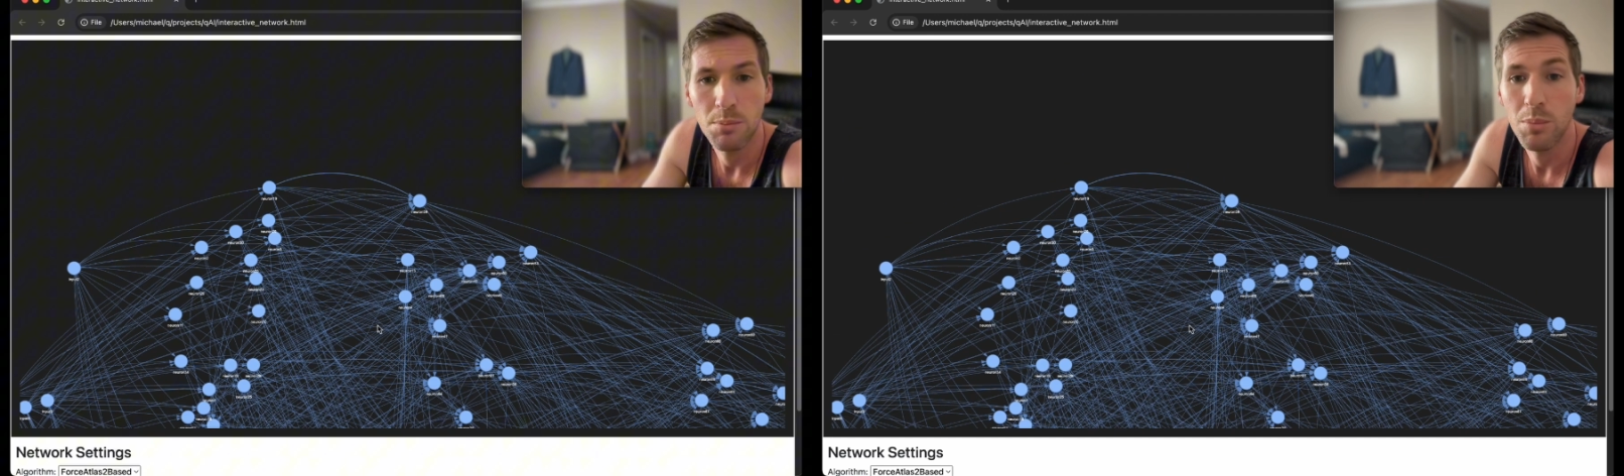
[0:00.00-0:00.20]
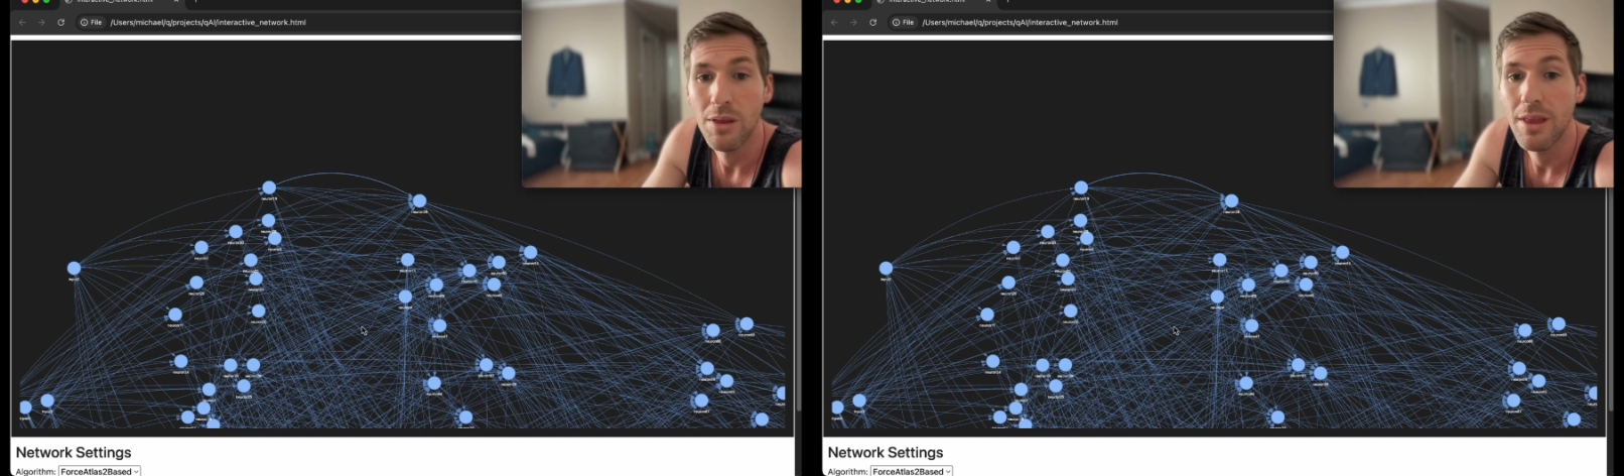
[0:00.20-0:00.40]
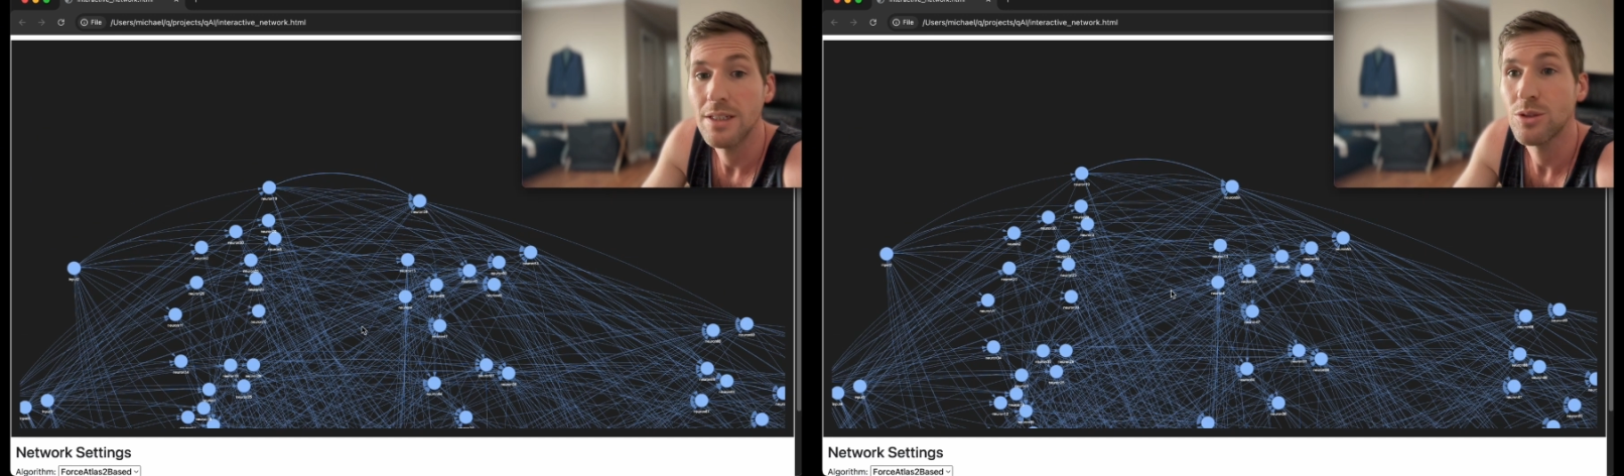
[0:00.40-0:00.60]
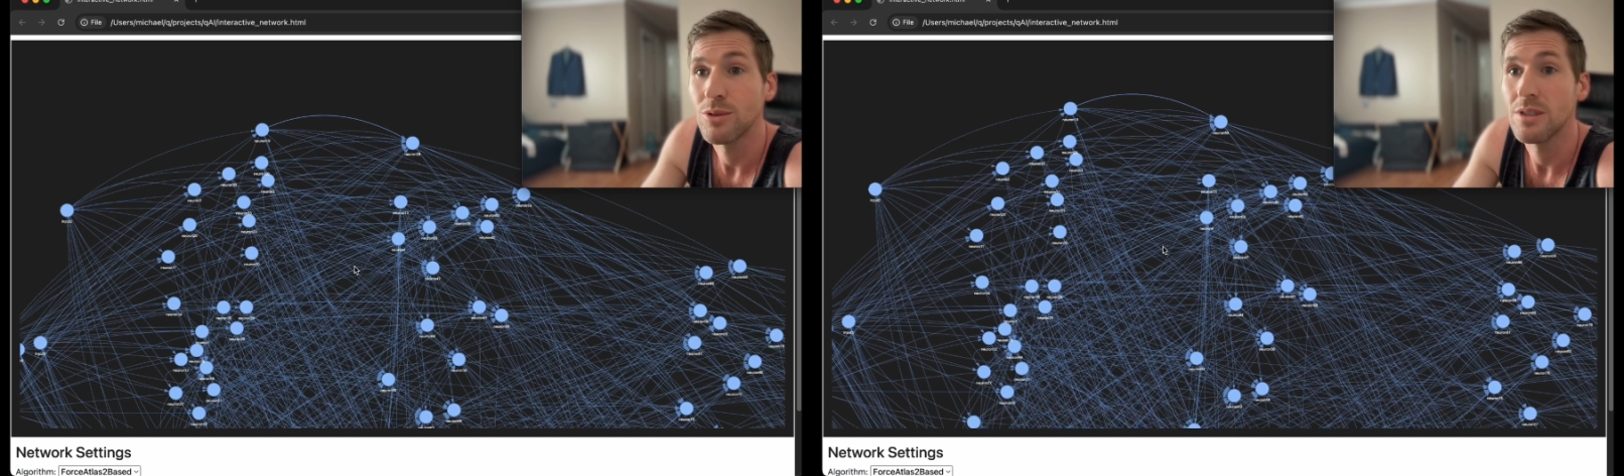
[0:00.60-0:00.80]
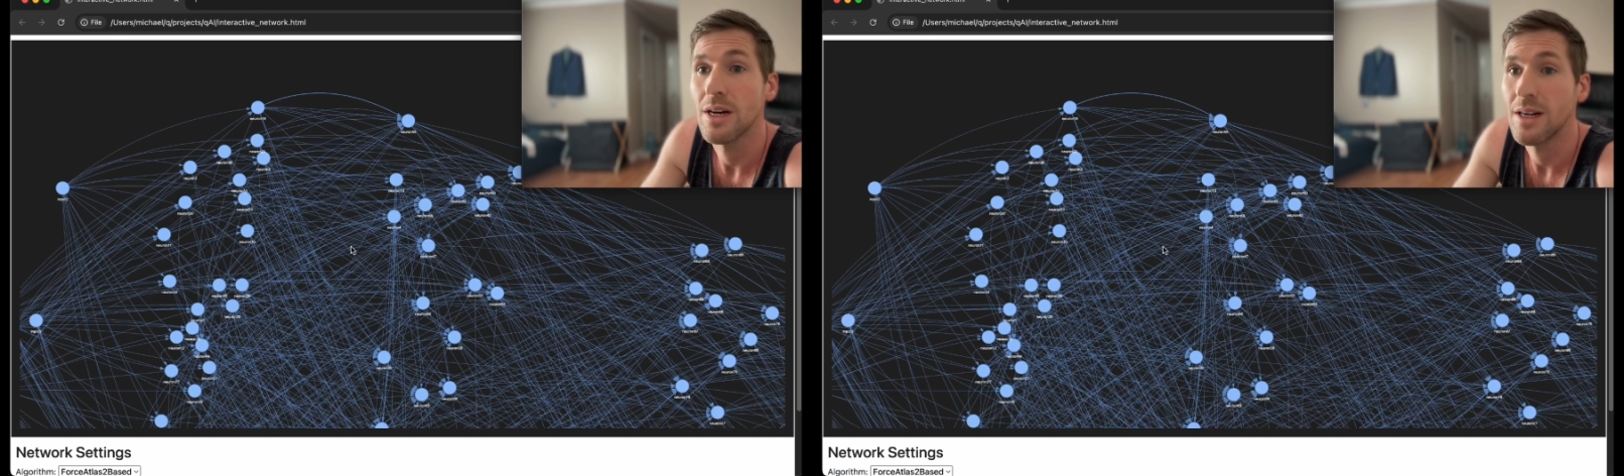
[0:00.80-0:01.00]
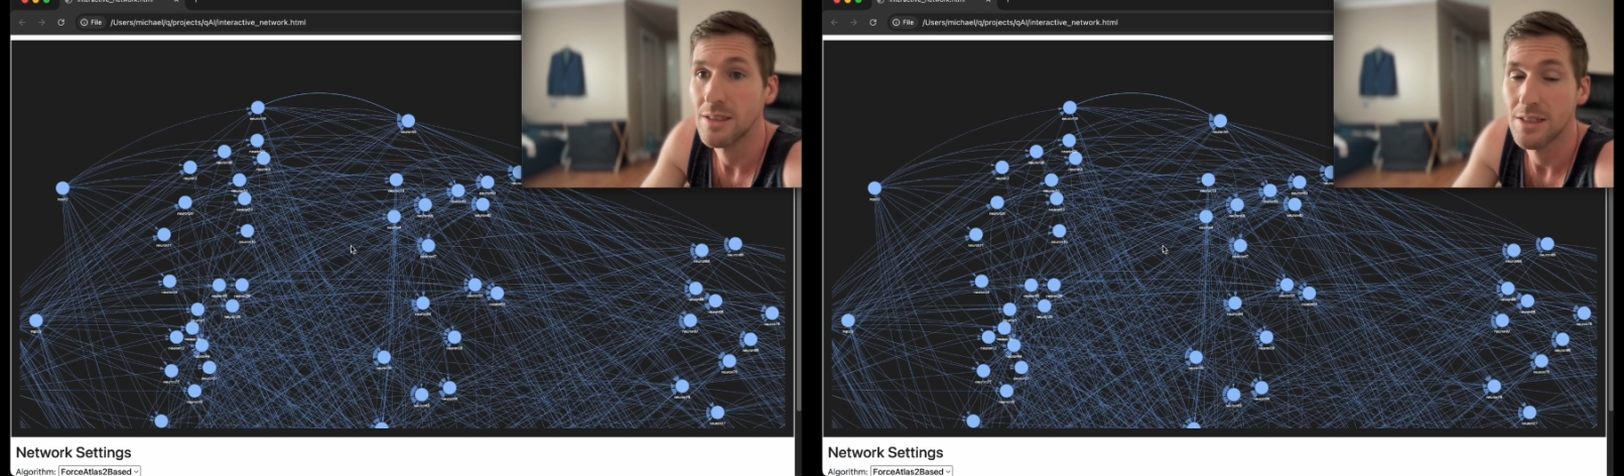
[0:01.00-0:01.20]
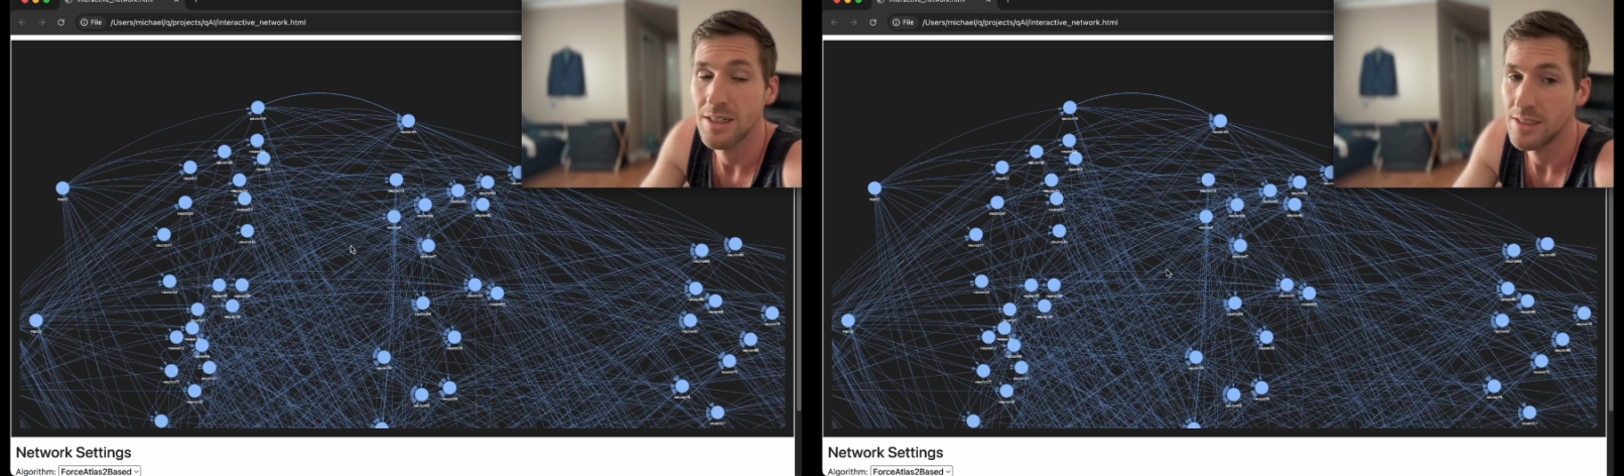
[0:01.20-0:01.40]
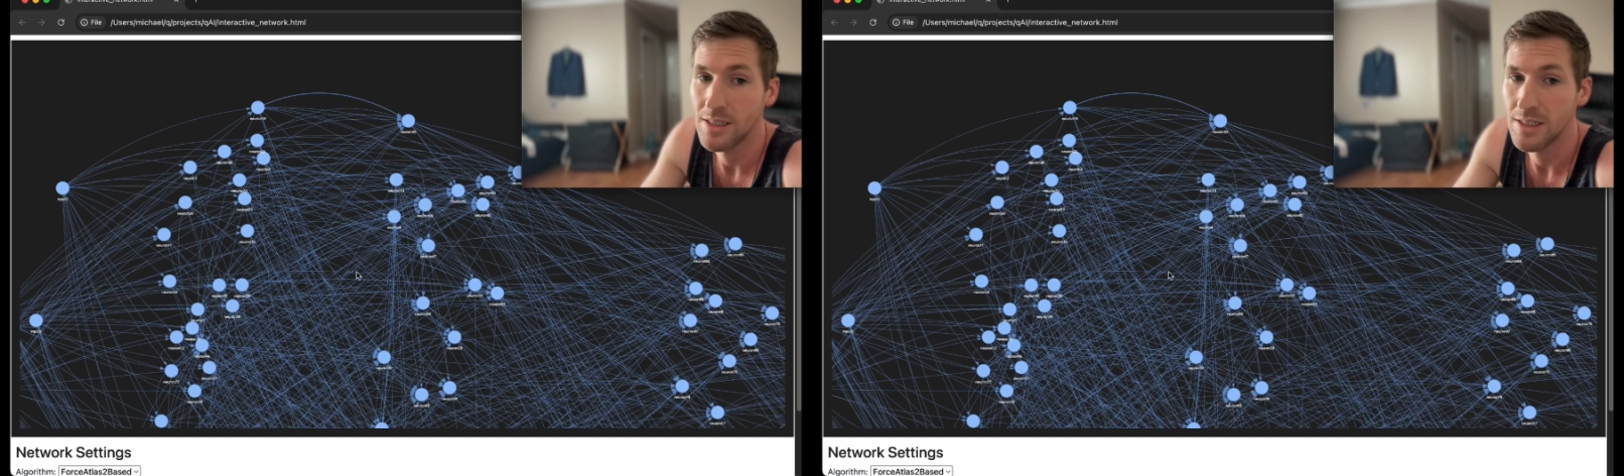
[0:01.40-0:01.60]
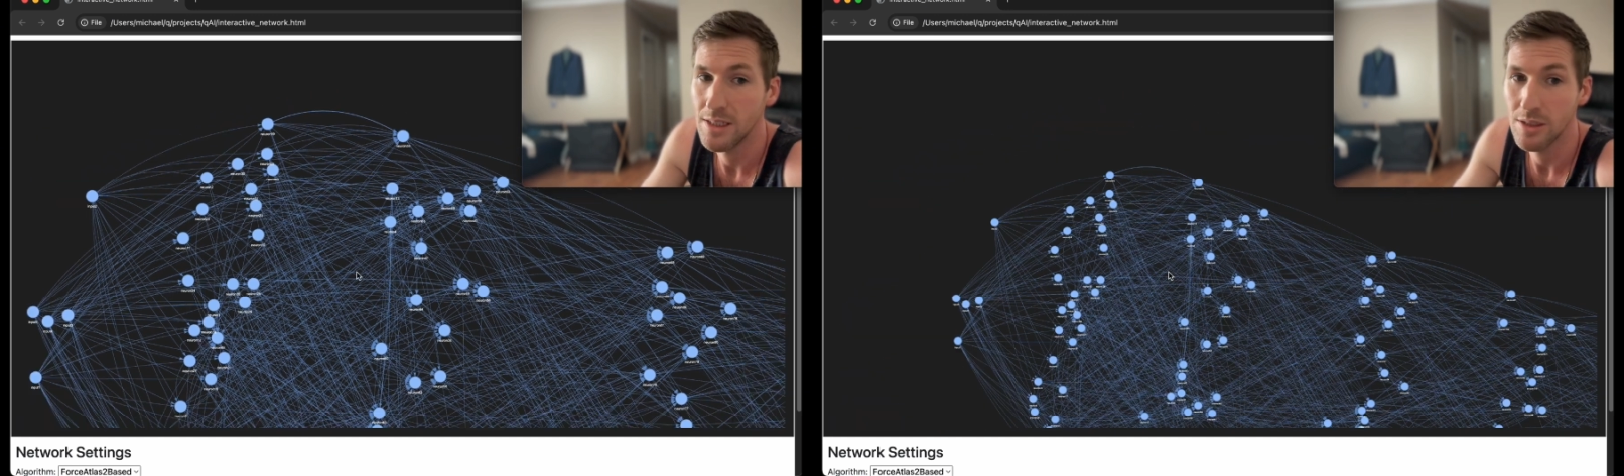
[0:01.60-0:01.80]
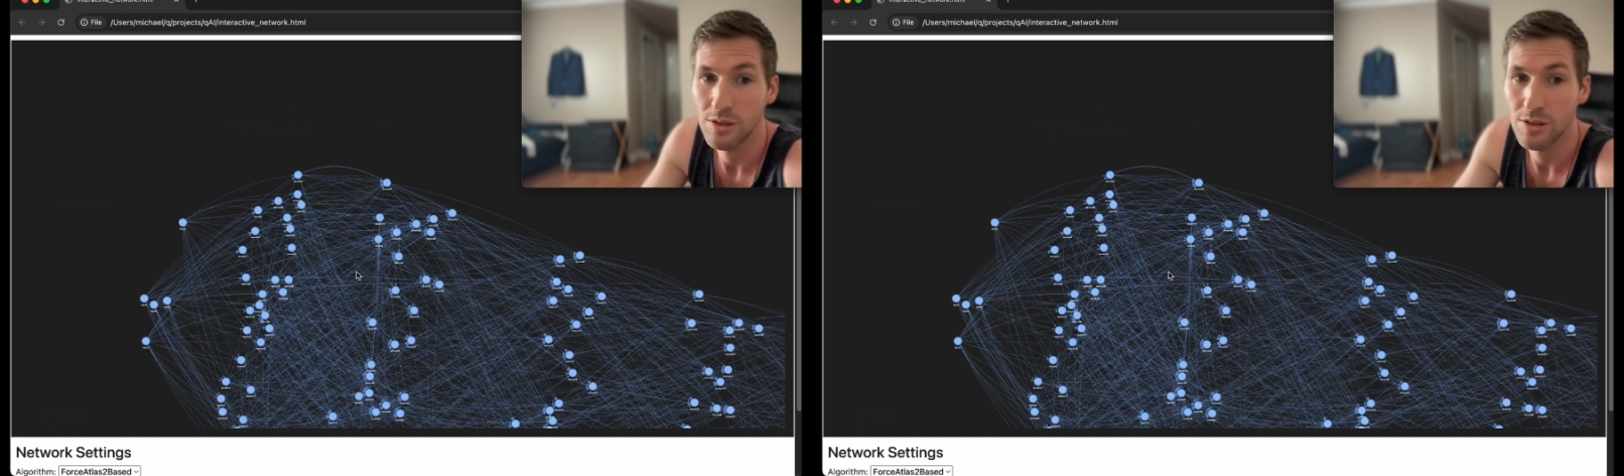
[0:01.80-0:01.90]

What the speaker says: But that's what's actually changing.